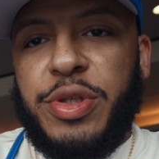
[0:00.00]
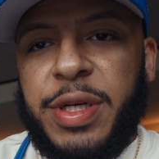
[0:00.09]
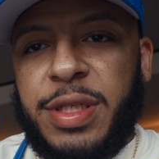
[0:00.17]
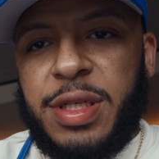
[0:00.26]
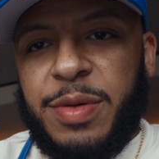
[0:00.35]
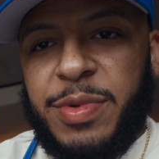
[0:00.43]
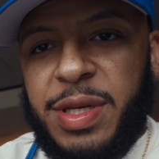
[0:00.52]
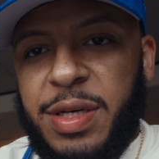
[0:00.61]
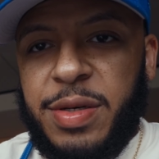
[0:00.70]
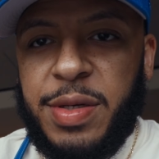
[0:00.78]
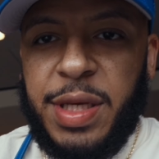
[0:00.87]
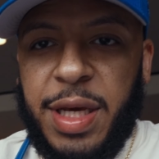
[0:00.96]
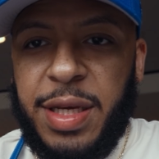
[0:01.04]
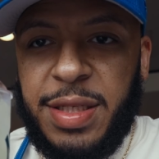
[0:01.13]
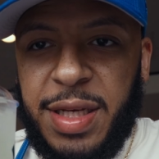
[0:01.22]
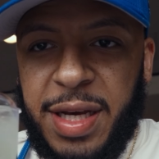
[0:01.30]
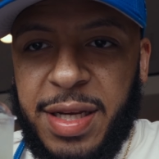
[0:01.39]
drinks come low
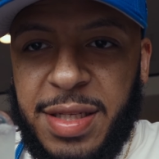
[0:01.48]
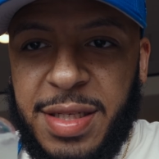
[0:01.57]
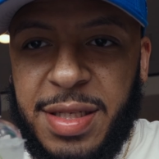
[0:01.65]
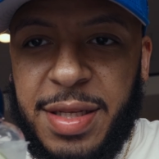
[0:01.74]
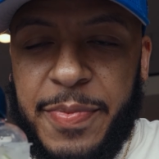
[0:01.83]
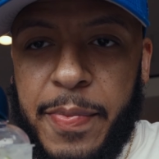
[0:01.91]
Yankees hats.